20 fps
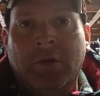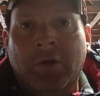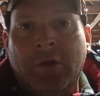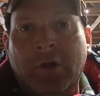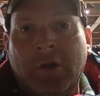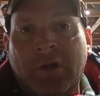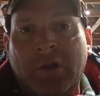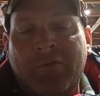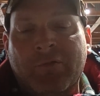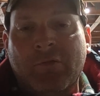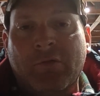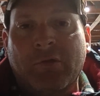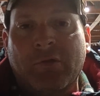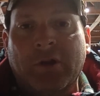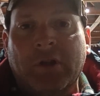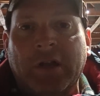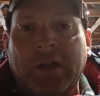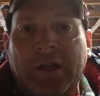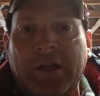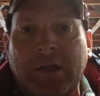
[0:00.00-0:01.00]

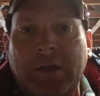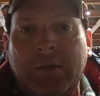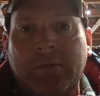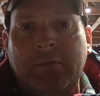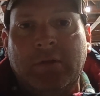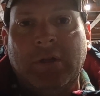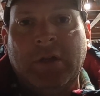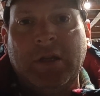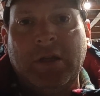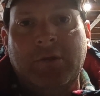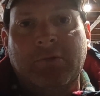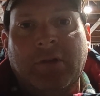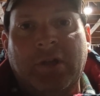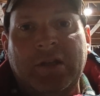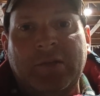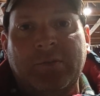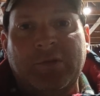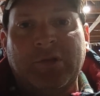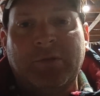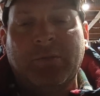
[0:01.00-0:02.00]
4L80E
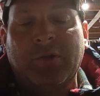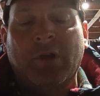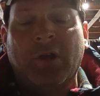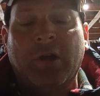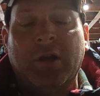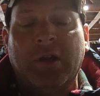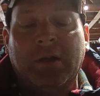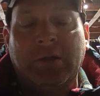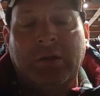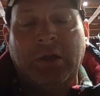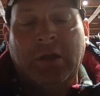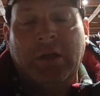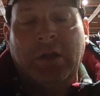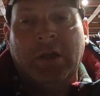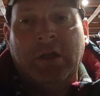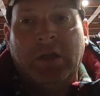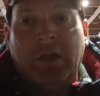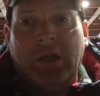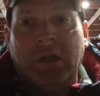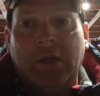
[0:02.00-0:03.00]
transmission behind it,
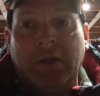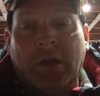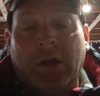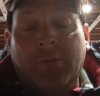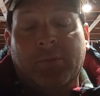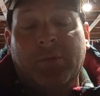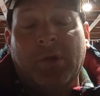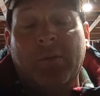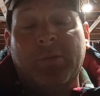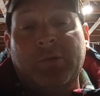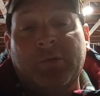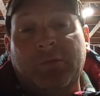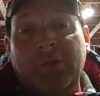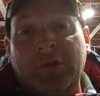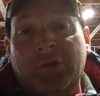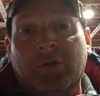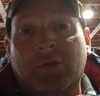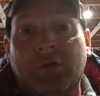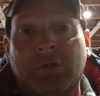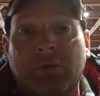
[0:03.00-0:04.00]
and I probably really
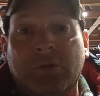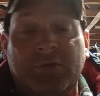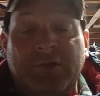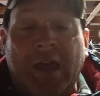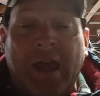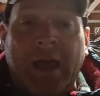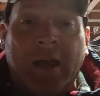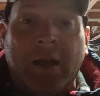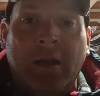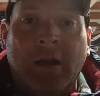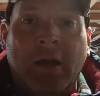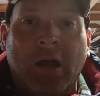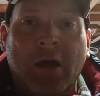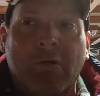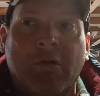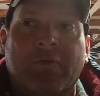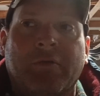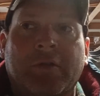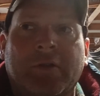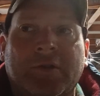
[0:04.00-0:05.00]
should use that.
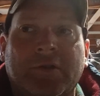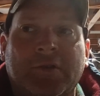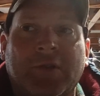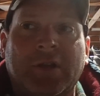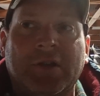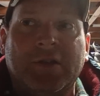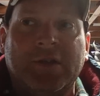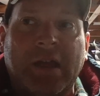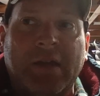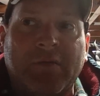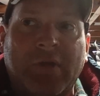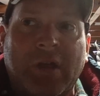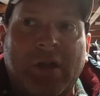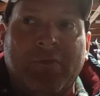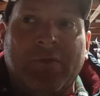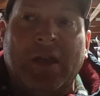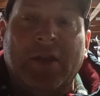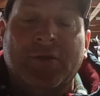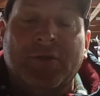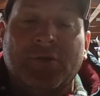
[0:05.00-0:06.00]
However, it's nice to have that
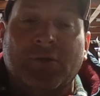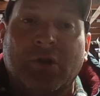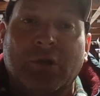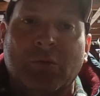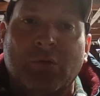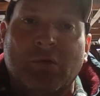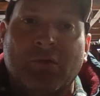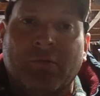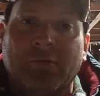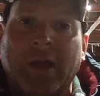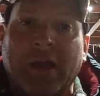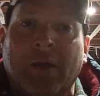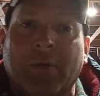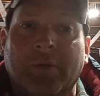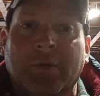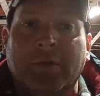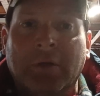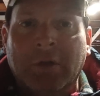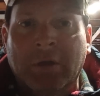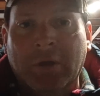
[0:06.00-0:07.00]
van so it can move around.
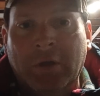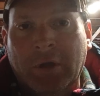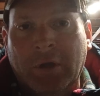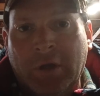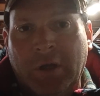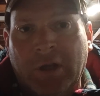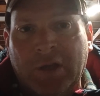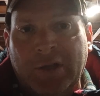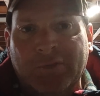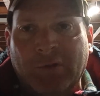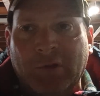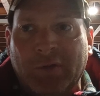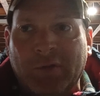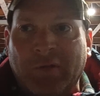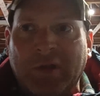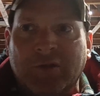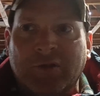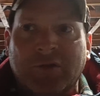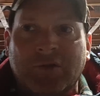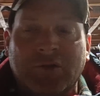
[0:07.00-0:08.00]
It's full of
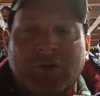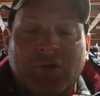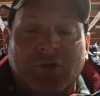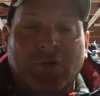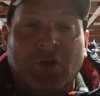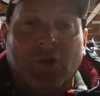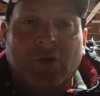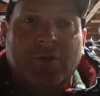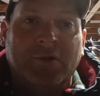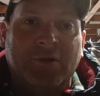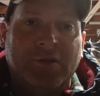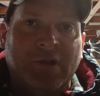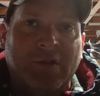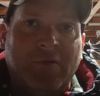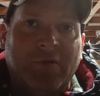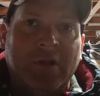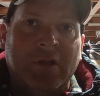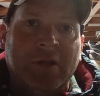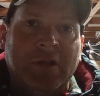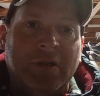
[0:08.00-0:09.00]
engines and junk and stuff I
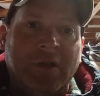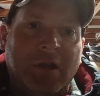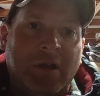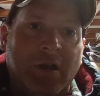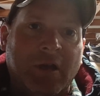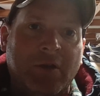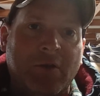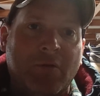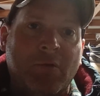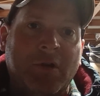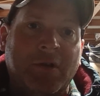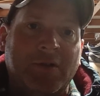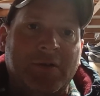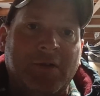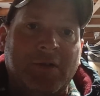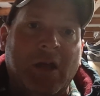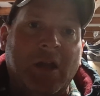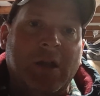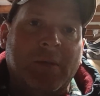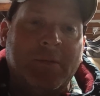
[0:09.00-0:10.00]
need that I don't want
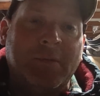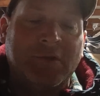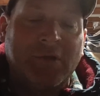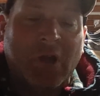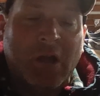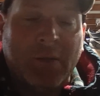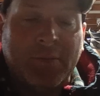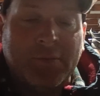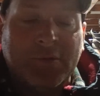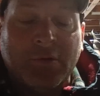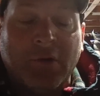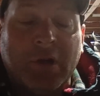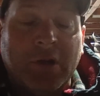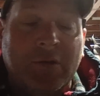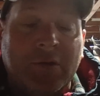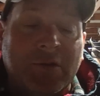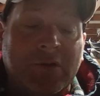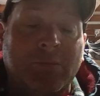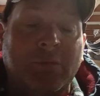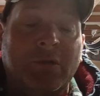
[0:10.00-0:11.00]
tying up the shop, so I can
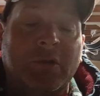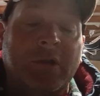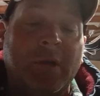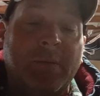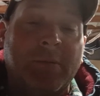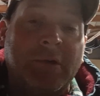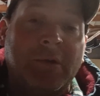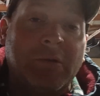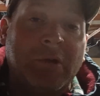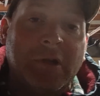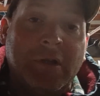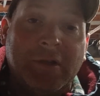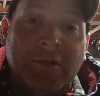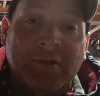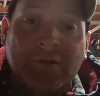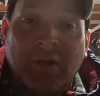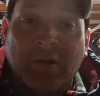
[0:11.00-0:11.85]
just pull it up here when I need stuff.